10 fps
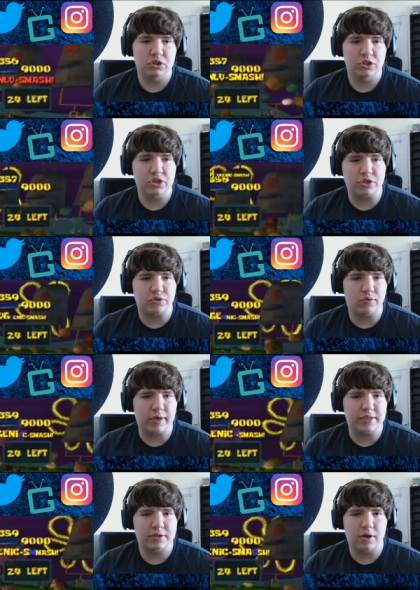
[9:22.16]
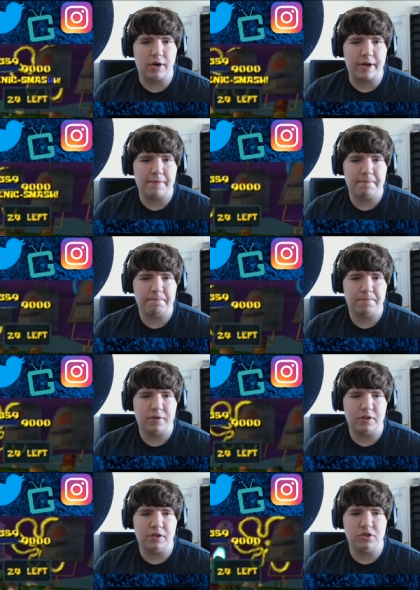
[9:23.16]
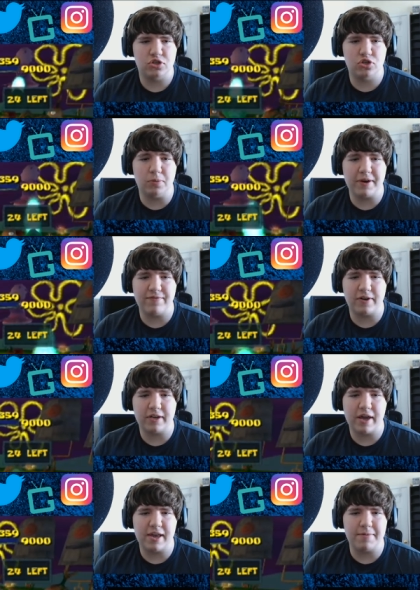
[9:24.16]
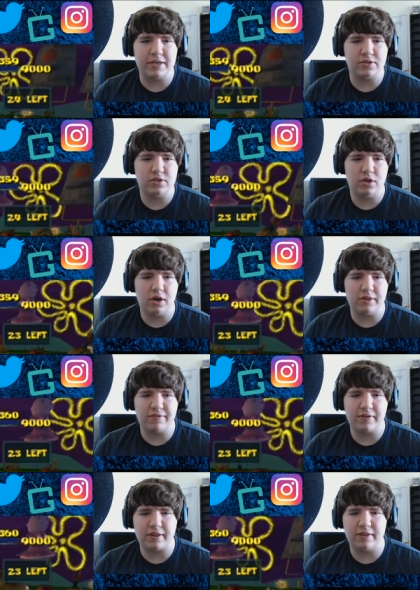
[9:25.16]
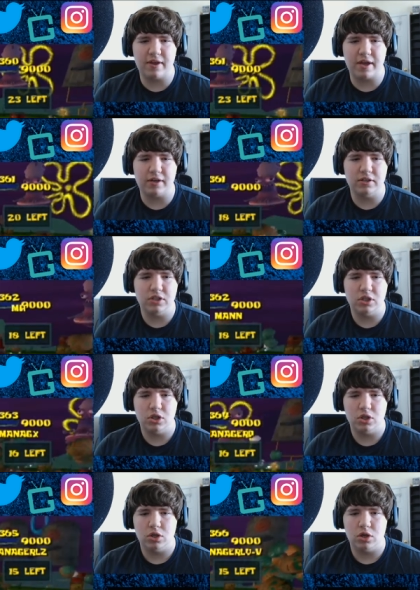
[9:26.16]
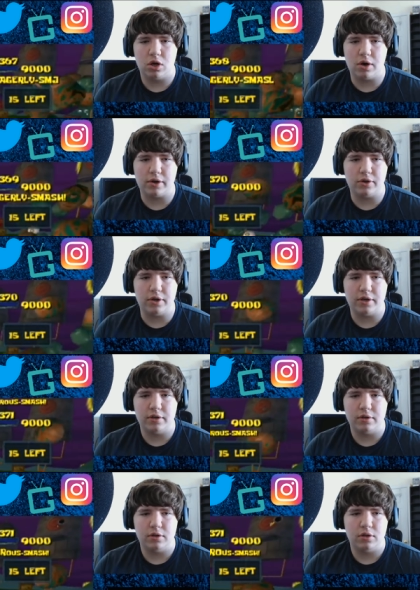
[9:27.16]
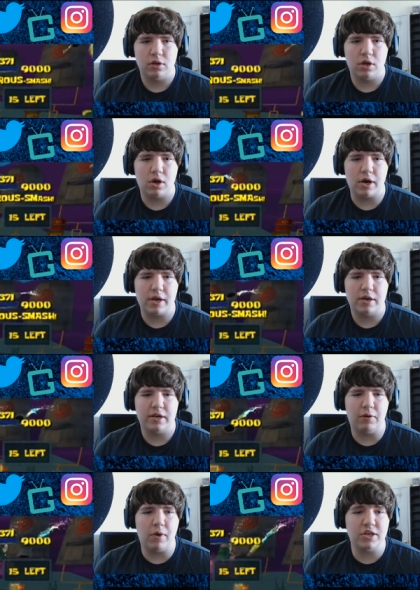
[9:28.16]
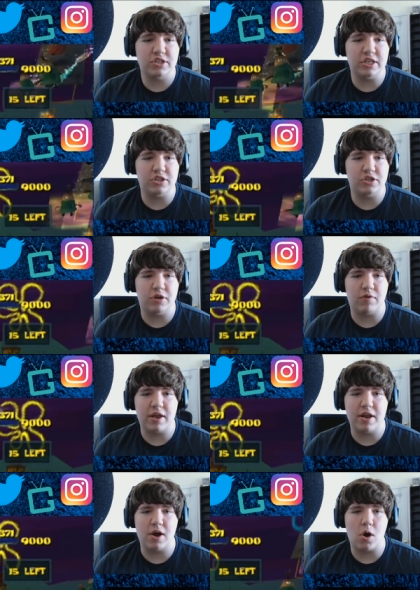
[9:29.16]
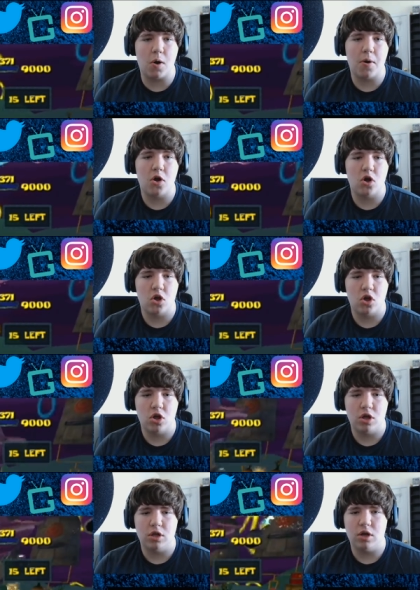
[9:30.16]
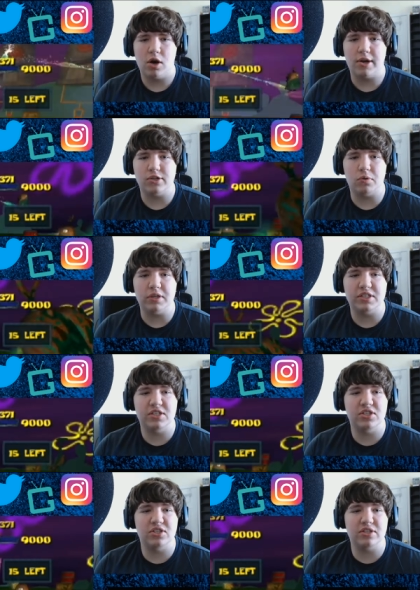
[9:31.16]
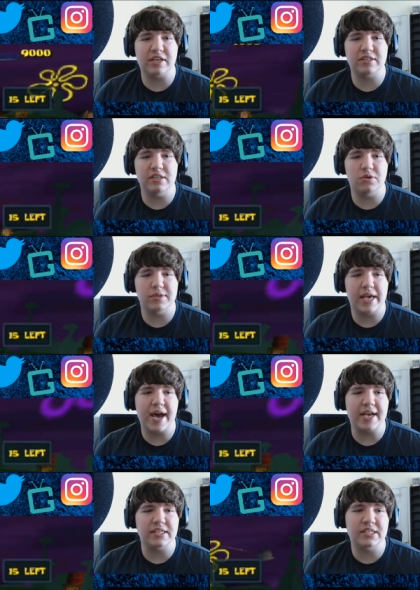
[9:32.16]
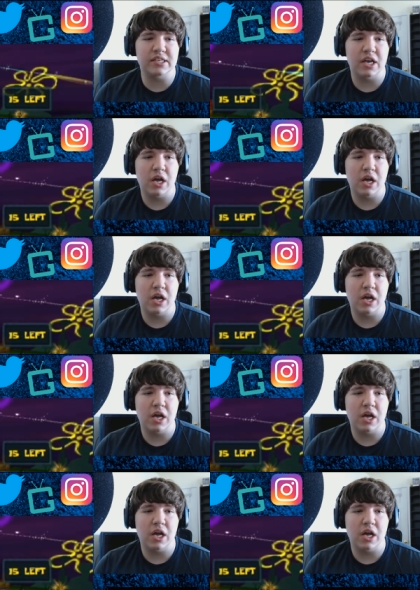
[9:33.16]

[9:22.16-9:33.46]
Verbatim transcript: Jesus Christ, alright. So many fucking enemies on the fucking thing. Alright, good. Now watch this shit right here. Alright, so it sticks into his ass.